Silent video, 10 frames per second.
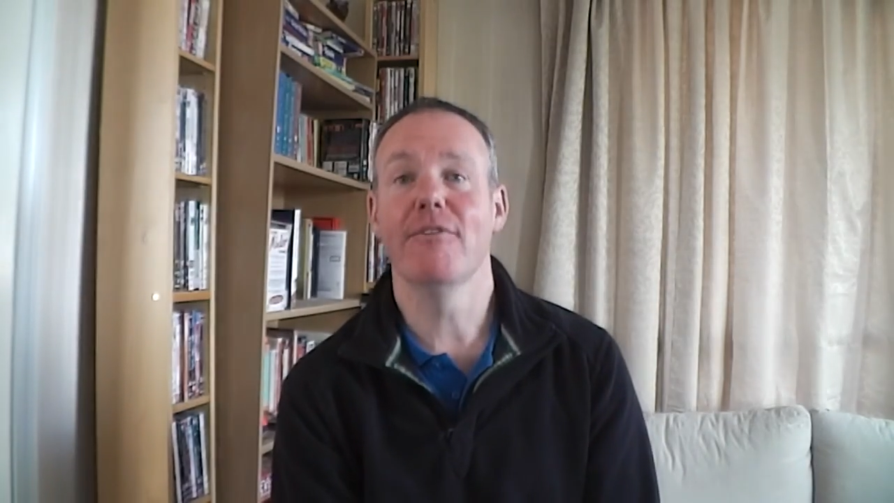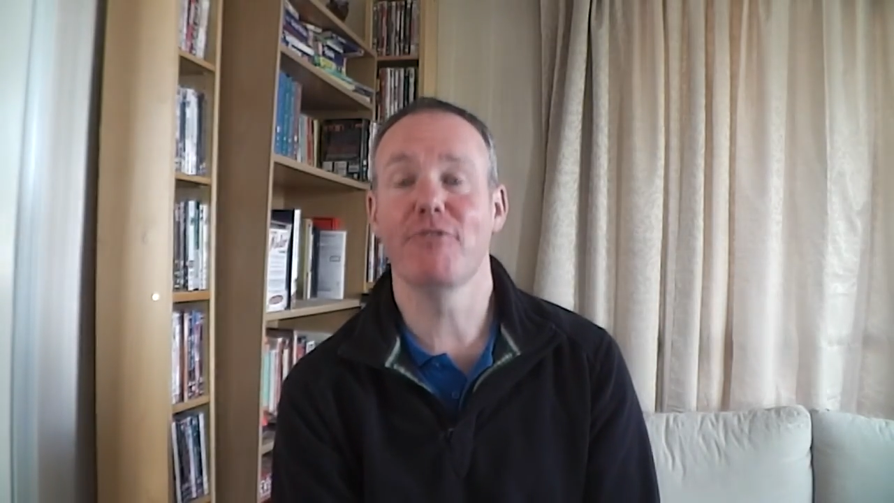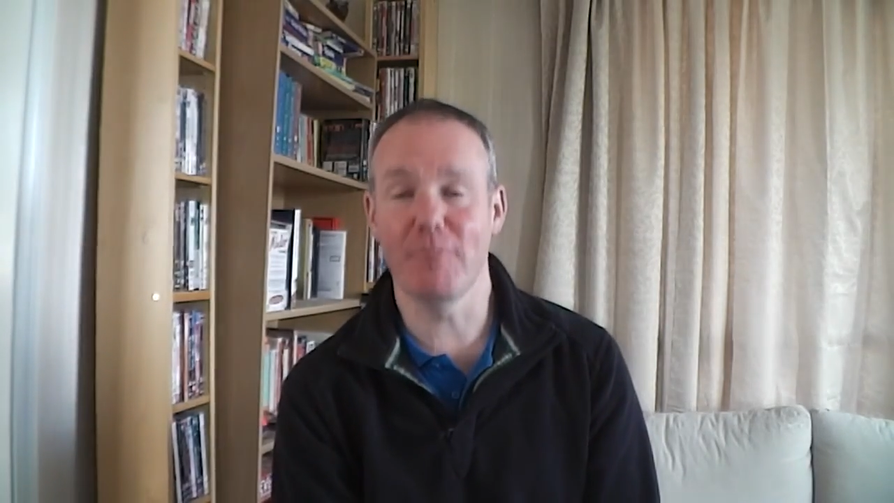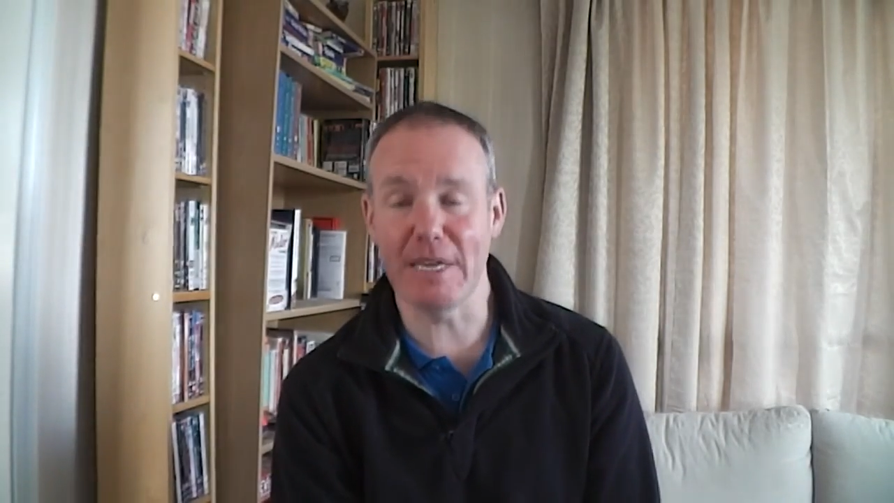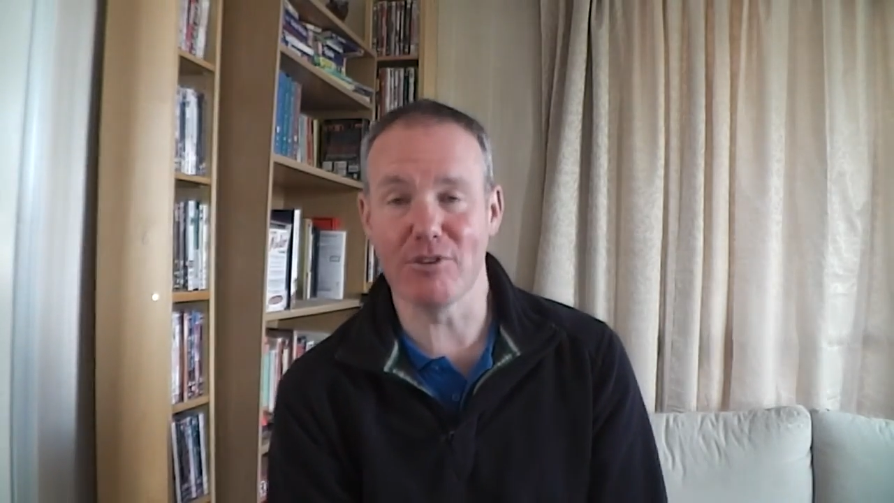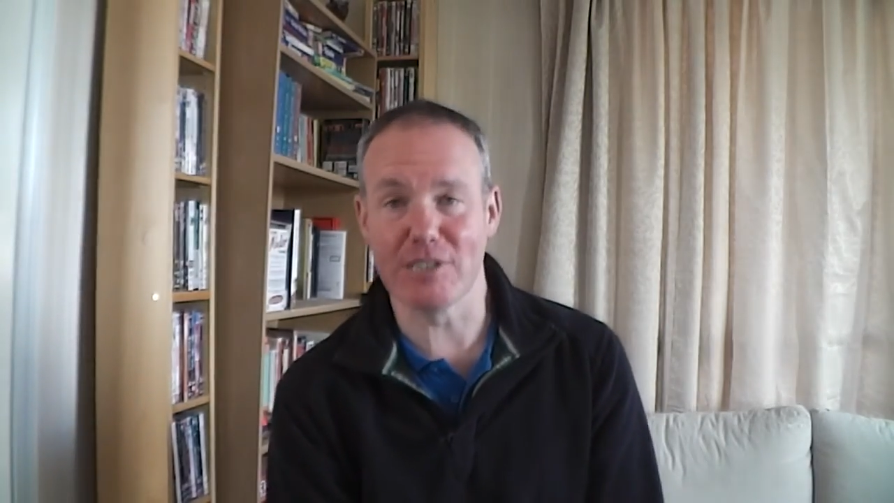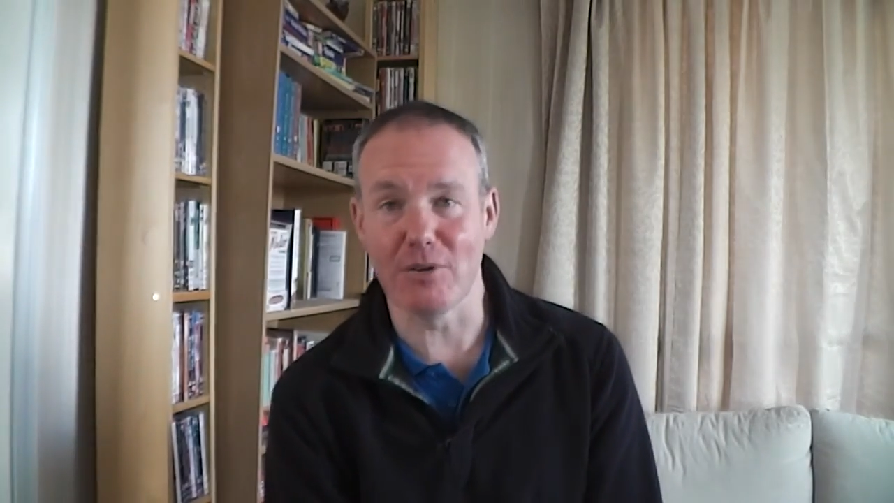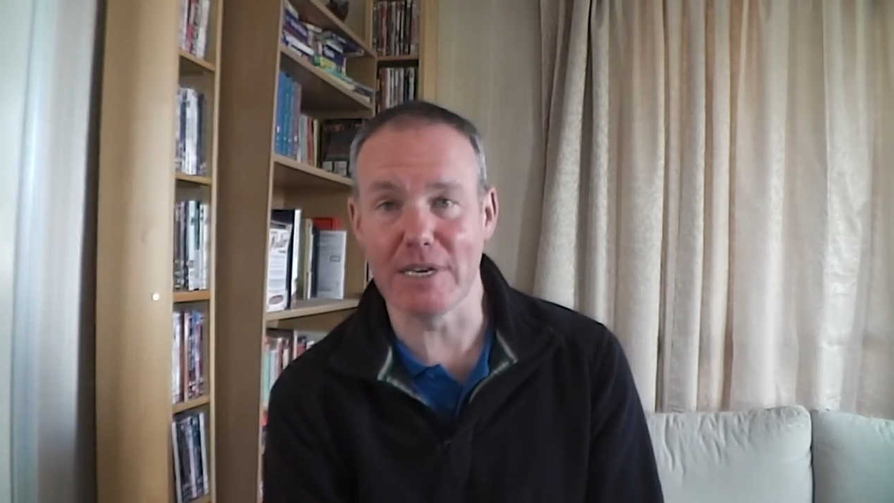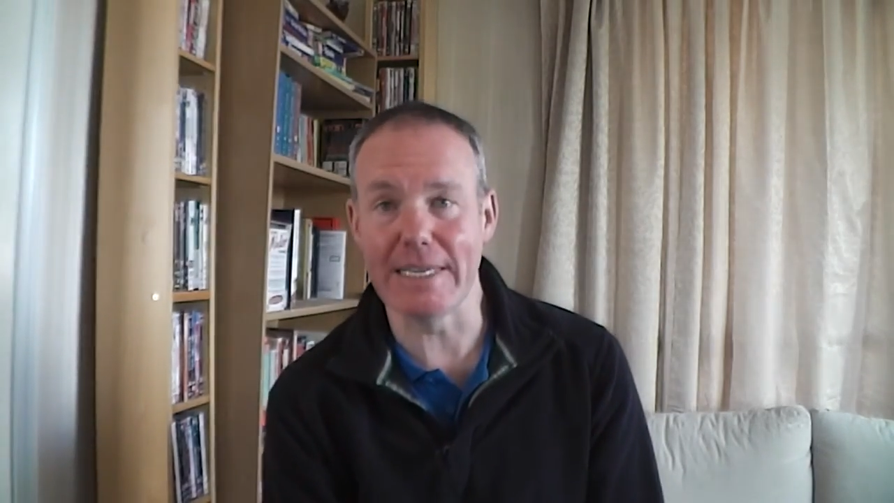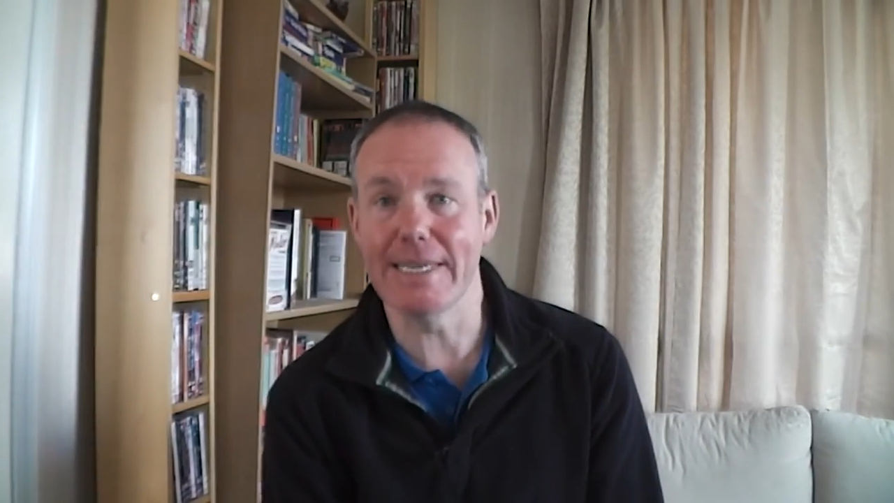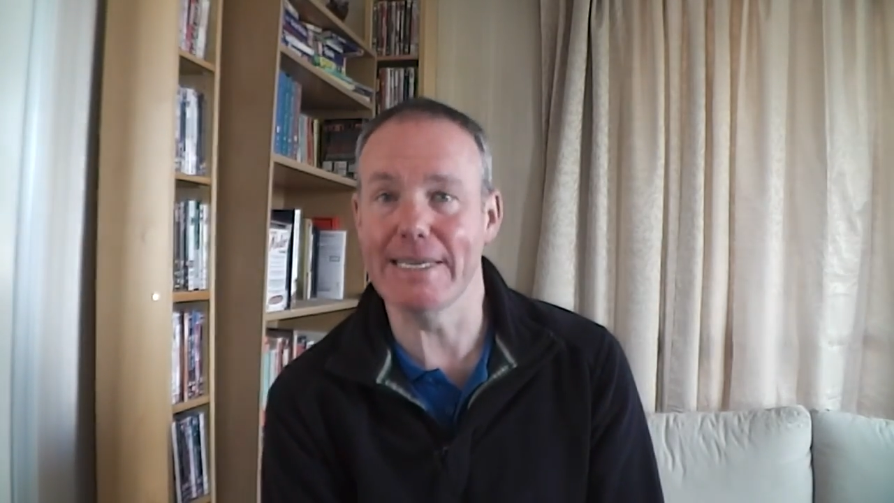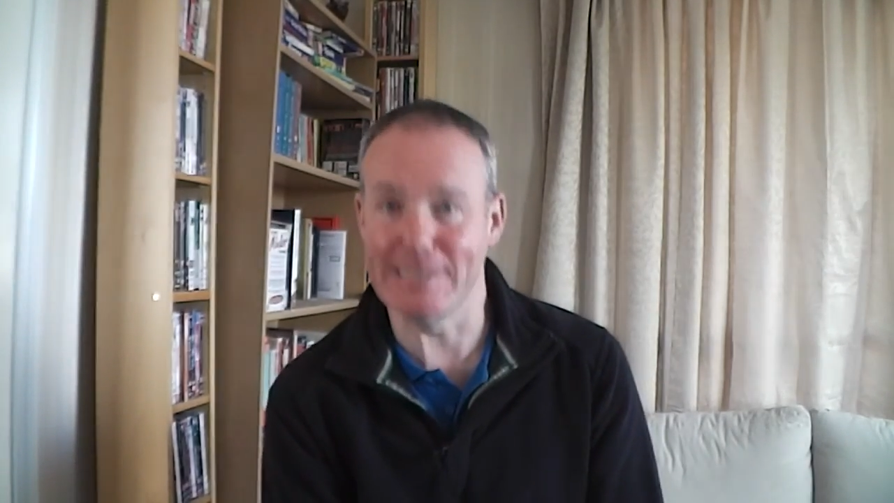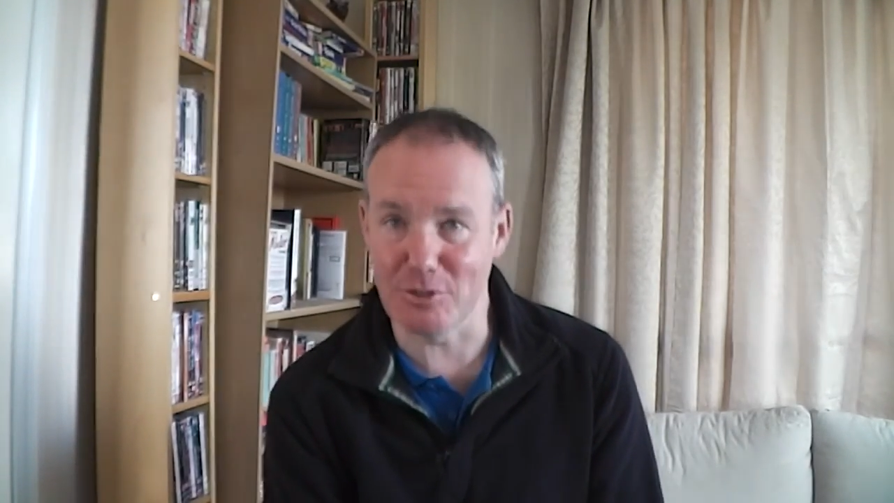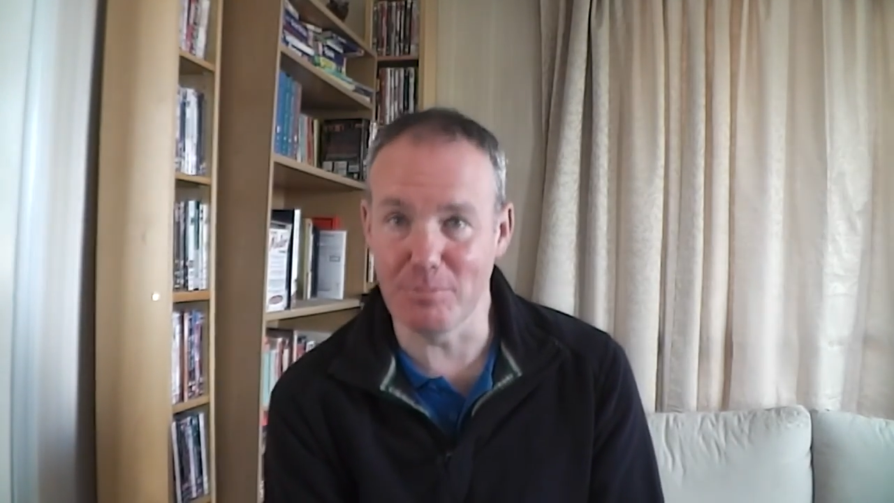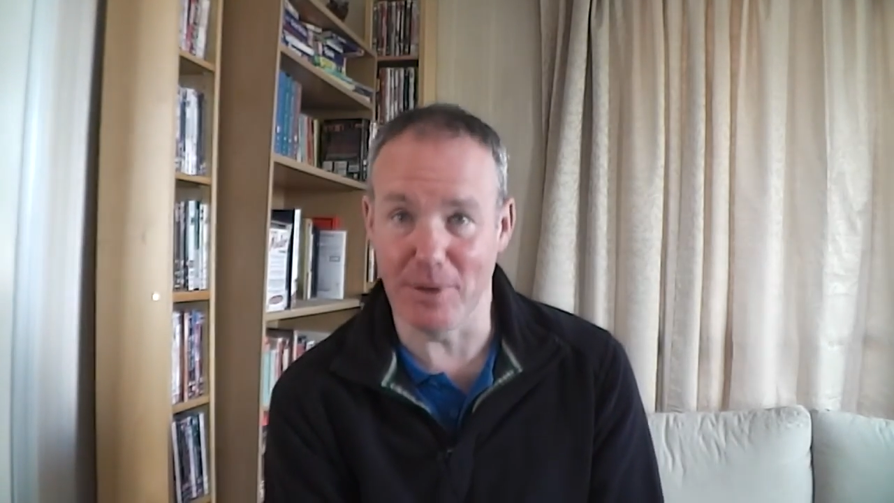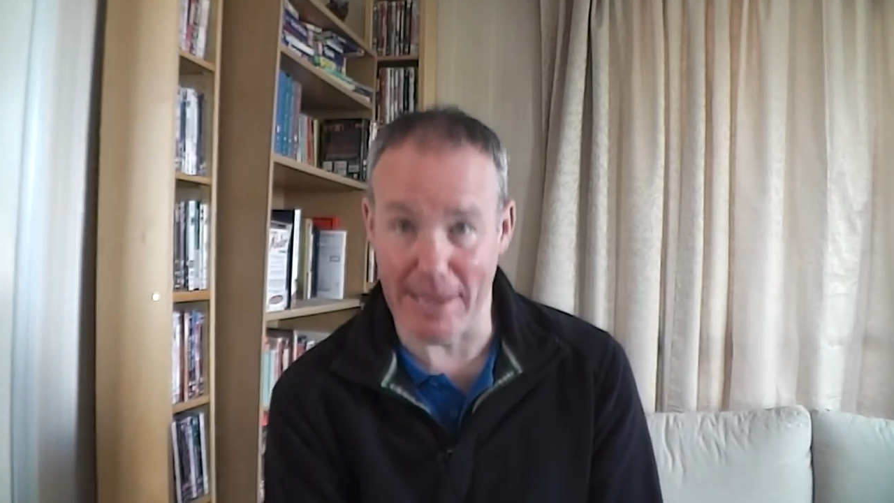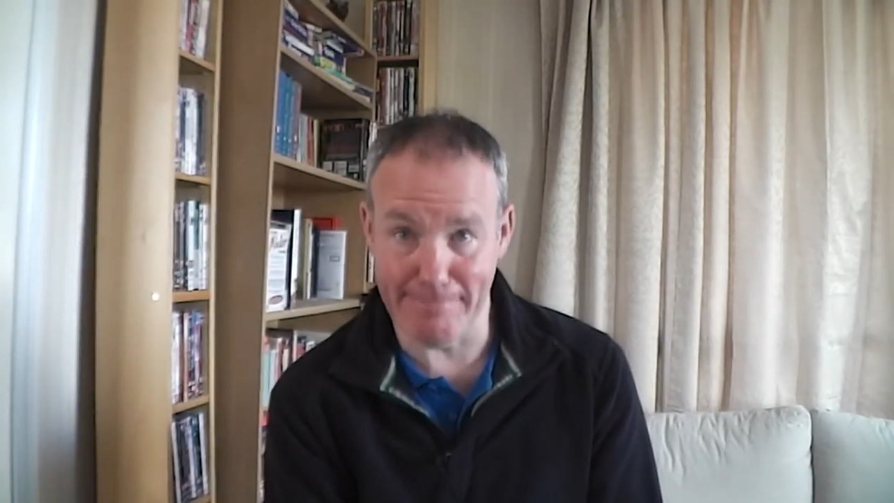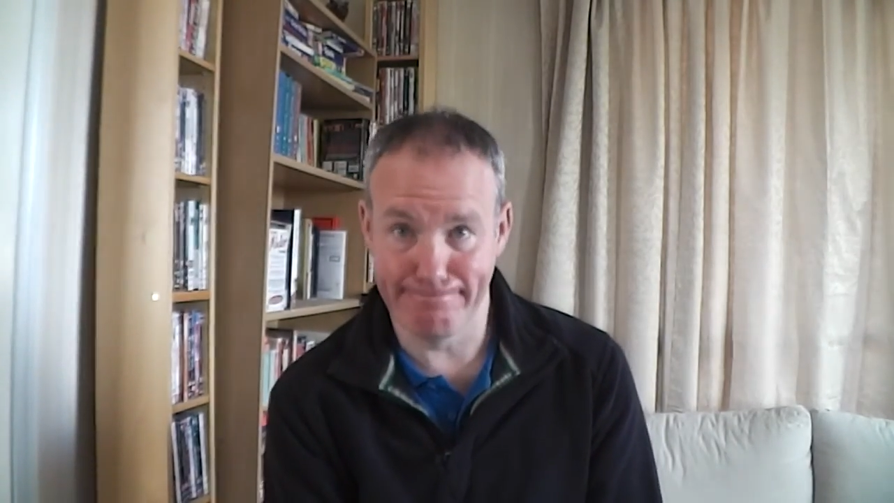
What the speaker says: from me, Chris Oakley, it's goodbye.